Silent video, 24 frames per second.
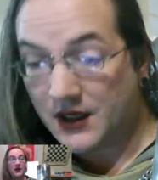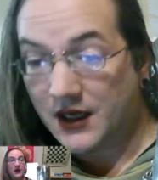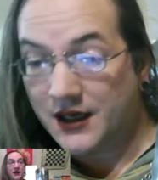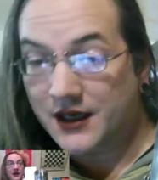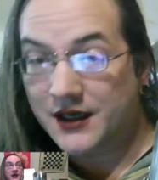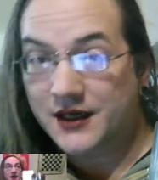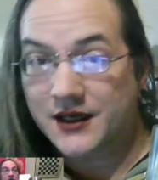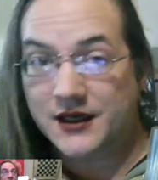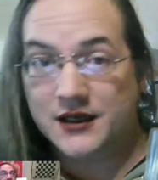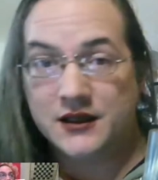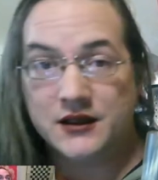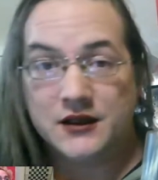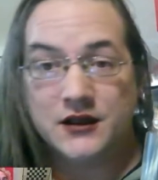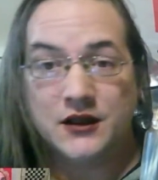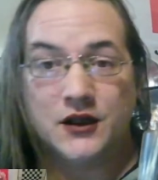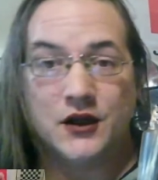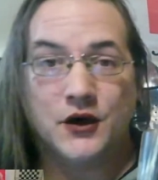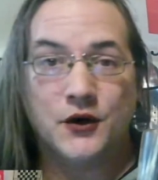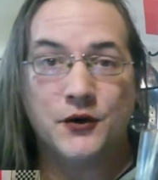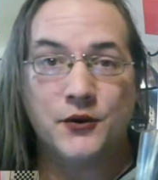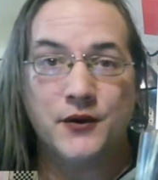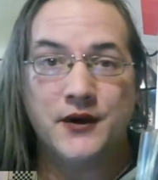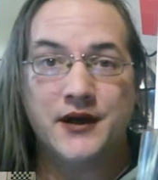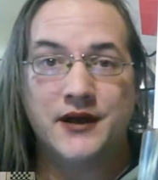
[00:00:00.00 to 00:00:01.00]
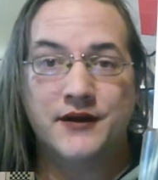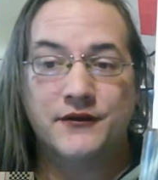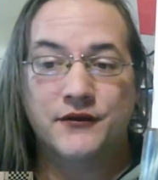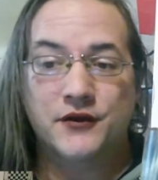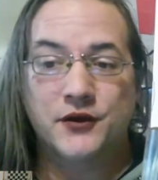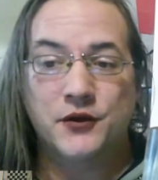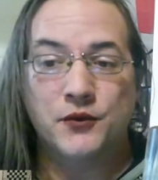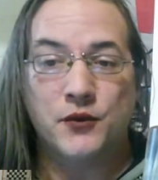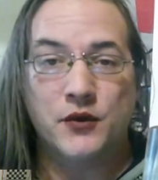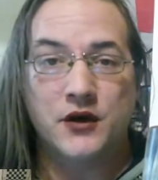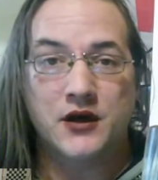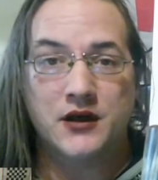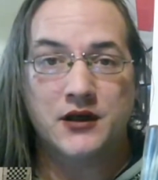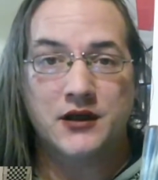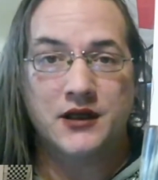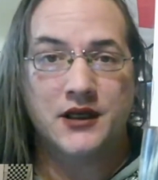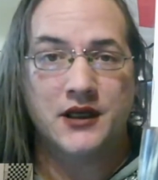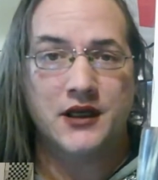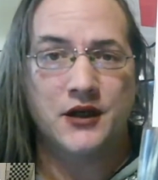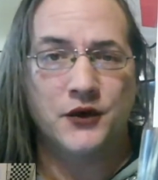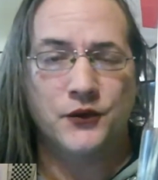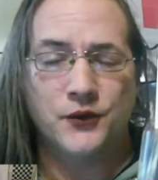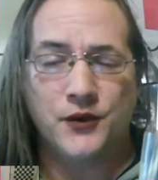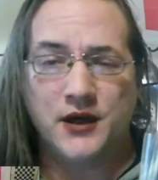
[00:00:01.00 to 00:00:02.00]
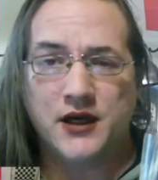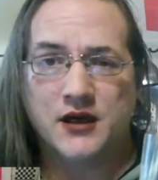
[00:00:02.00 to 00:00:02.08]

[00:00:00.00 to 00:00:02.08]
Hello, everyone. Here we